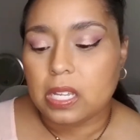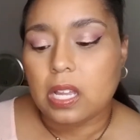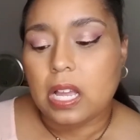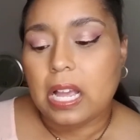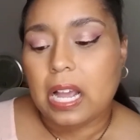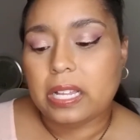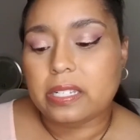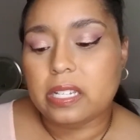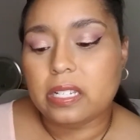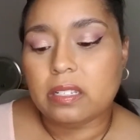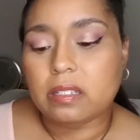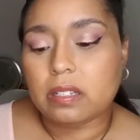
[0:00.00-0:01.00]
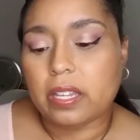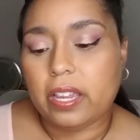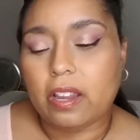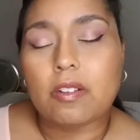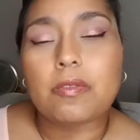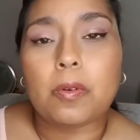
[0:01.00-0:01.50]
I didn't care
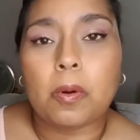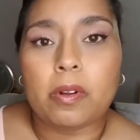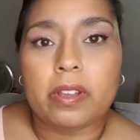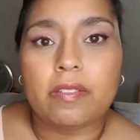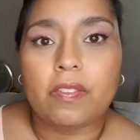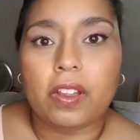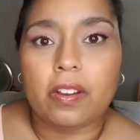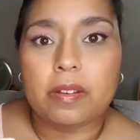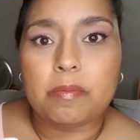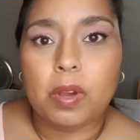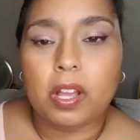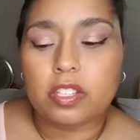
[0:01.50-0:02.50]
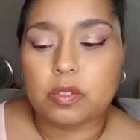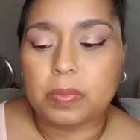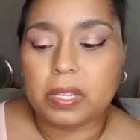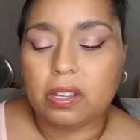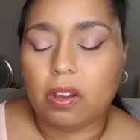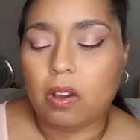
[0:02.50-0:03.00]
for it very much
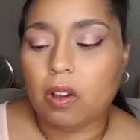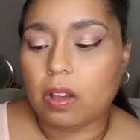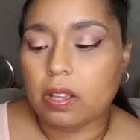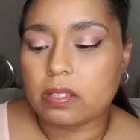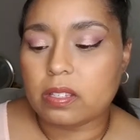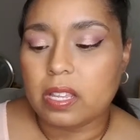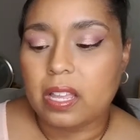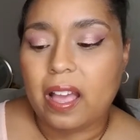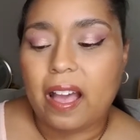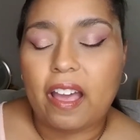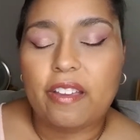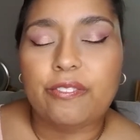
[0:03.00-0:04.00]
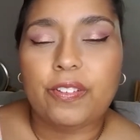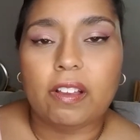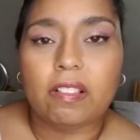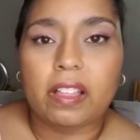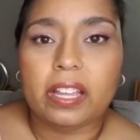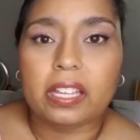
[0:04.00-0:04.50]
because I felt
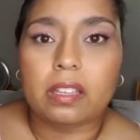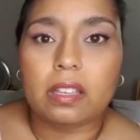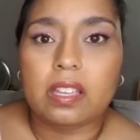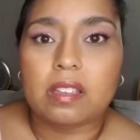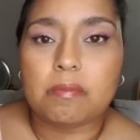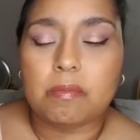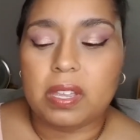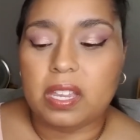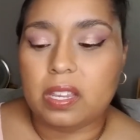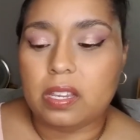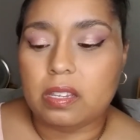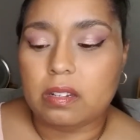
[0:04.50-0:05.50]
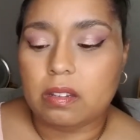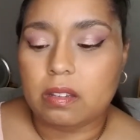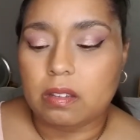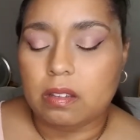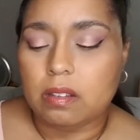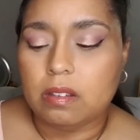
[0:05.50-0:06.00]
like it made
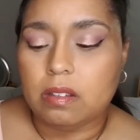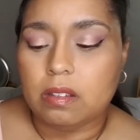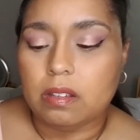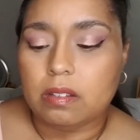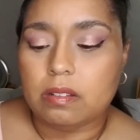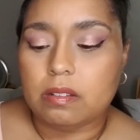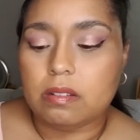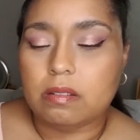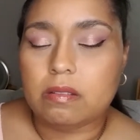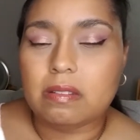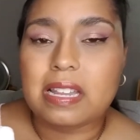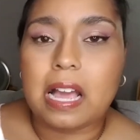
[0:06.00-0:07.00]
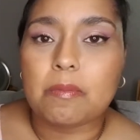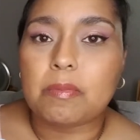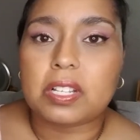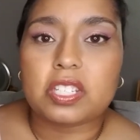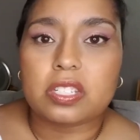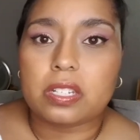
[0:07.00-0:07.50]
not
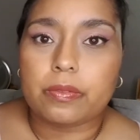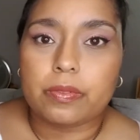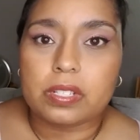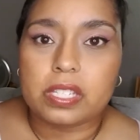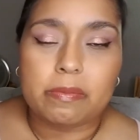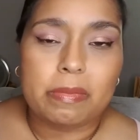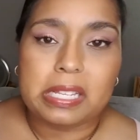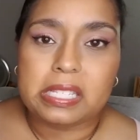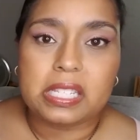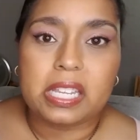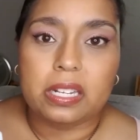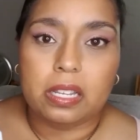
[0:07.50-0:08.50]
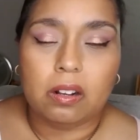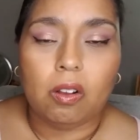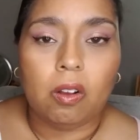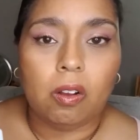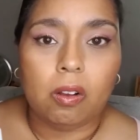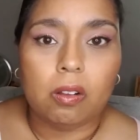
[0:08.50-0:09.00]
much difference in my skin at
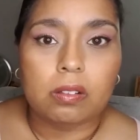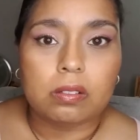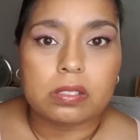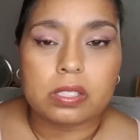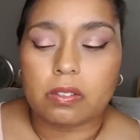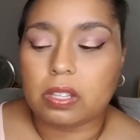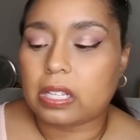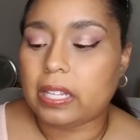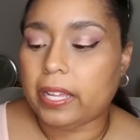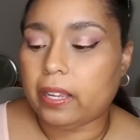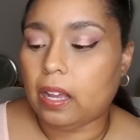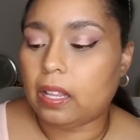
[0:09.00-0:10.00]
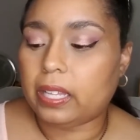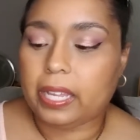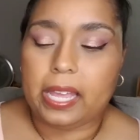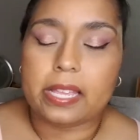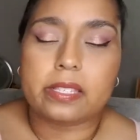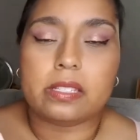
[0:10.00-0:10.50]
all. So the Glycolic
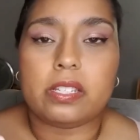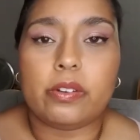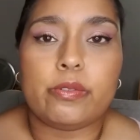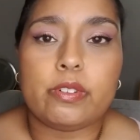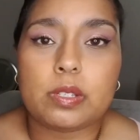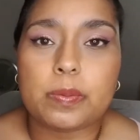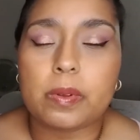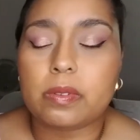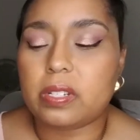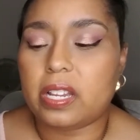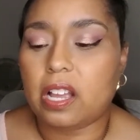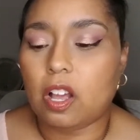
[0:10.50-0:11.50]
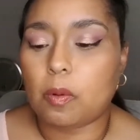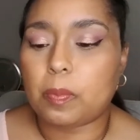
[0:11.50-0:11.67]
Acid Toner is supposed to help